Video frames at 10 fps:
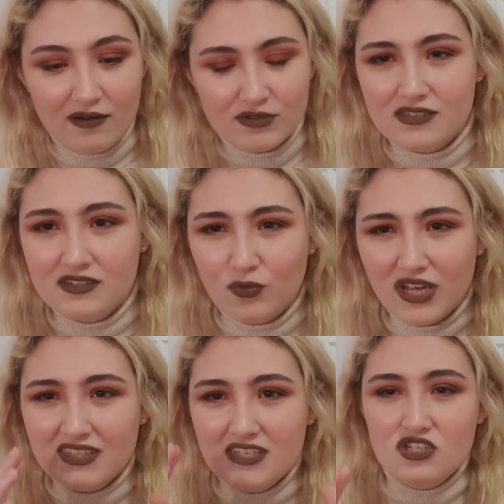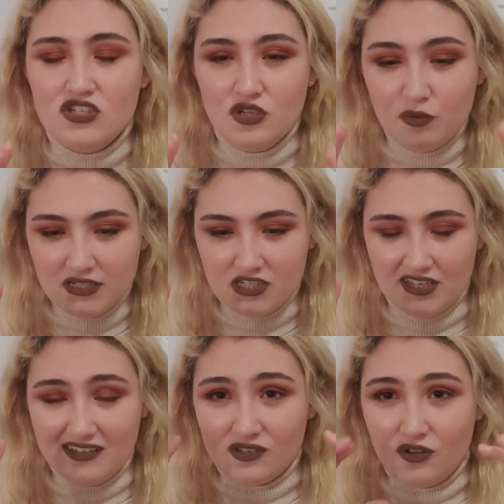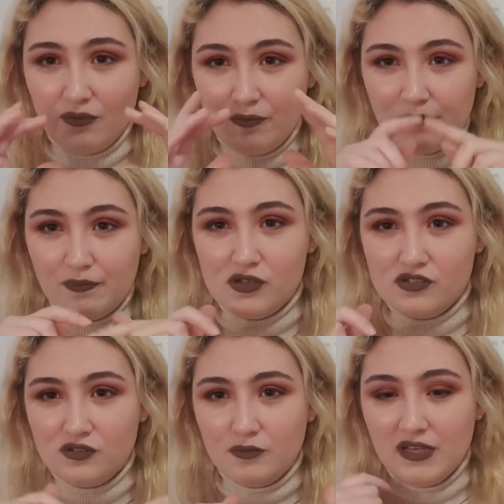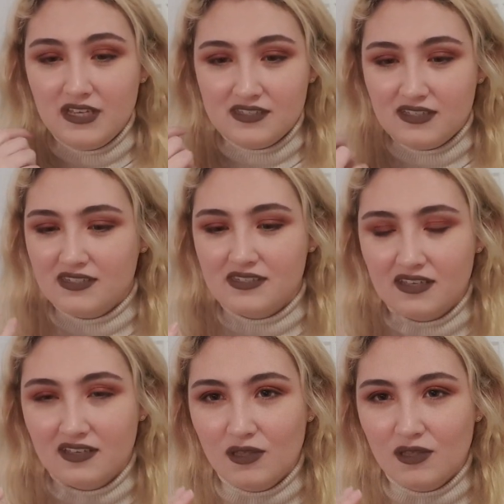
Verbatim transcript: I was we had these stupid jigsaw puzzle pieces.